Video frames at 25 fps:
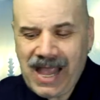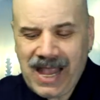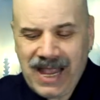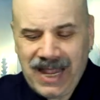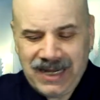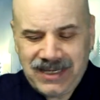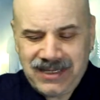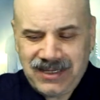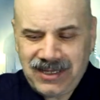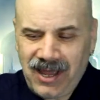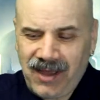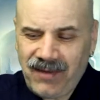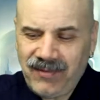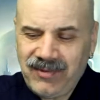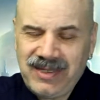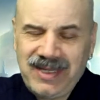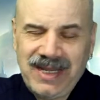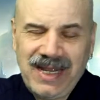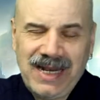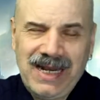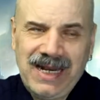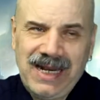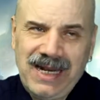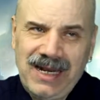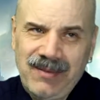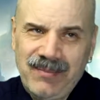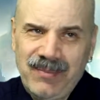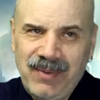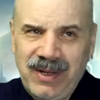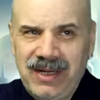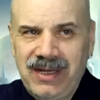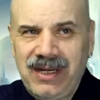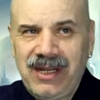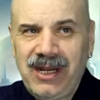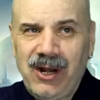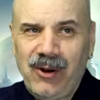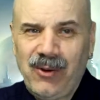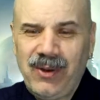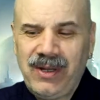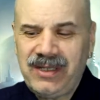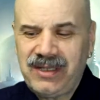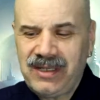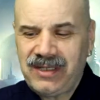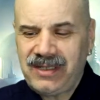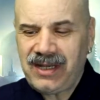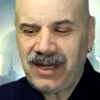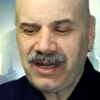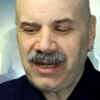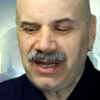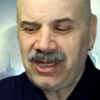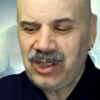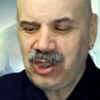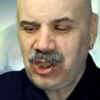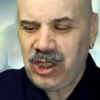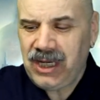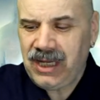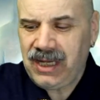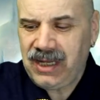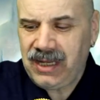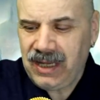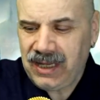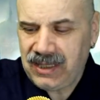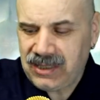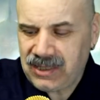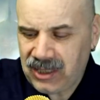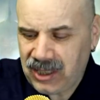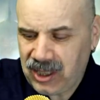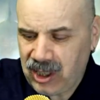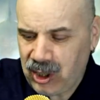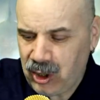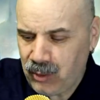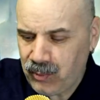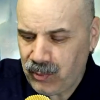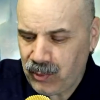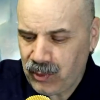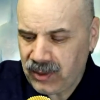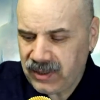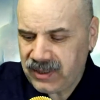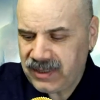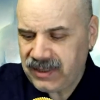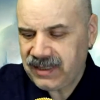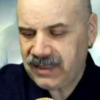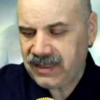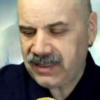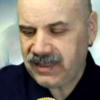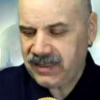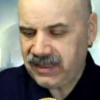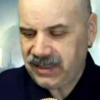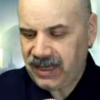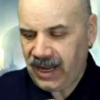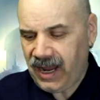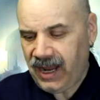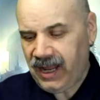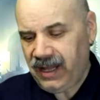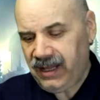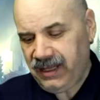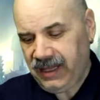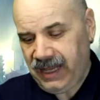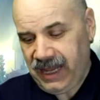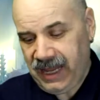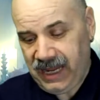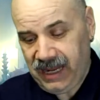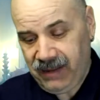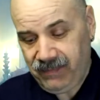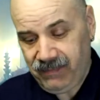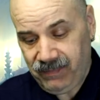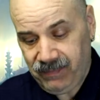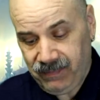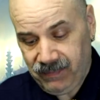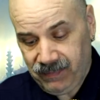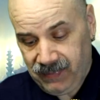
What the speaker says: It's obviously a little bit, it's a tongue-in-cheek, it's a humorous style game